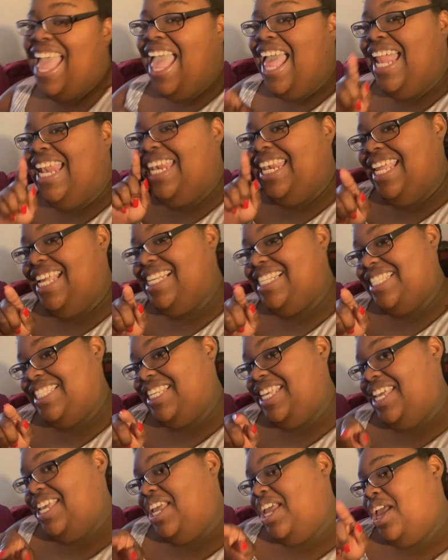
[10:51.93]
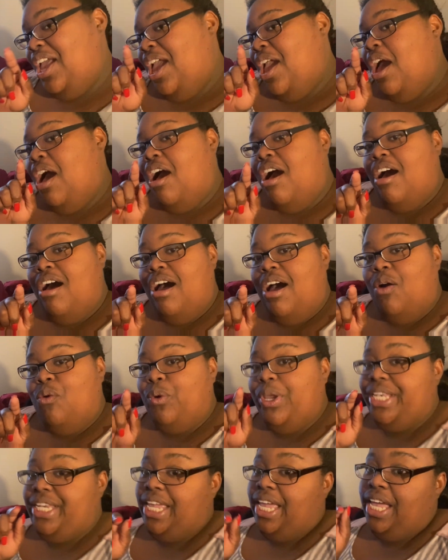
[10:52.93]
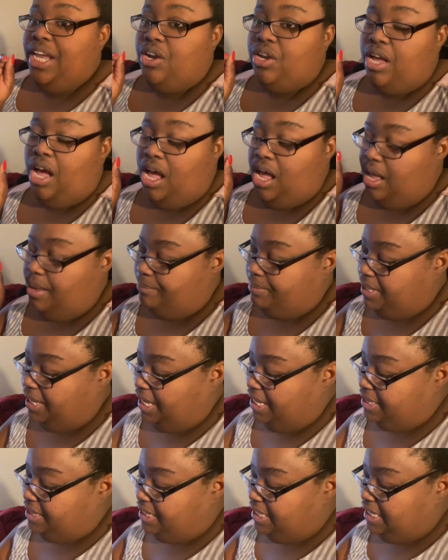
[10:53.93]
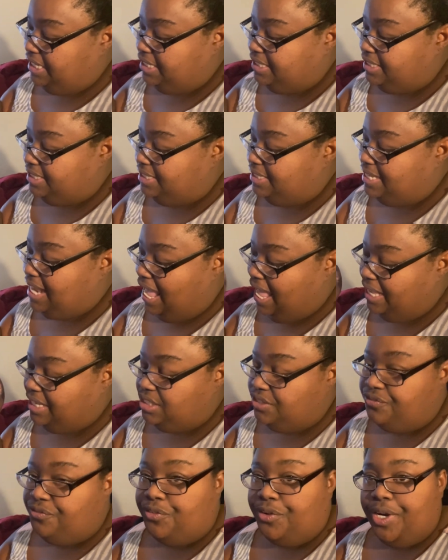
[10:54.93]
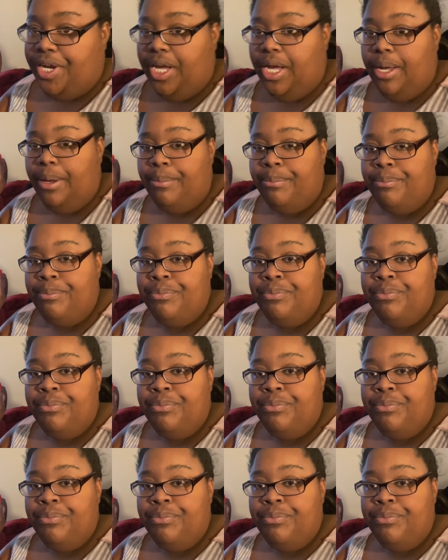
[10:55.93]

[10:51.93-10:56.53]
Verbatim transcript: Listen, we did get these snacks from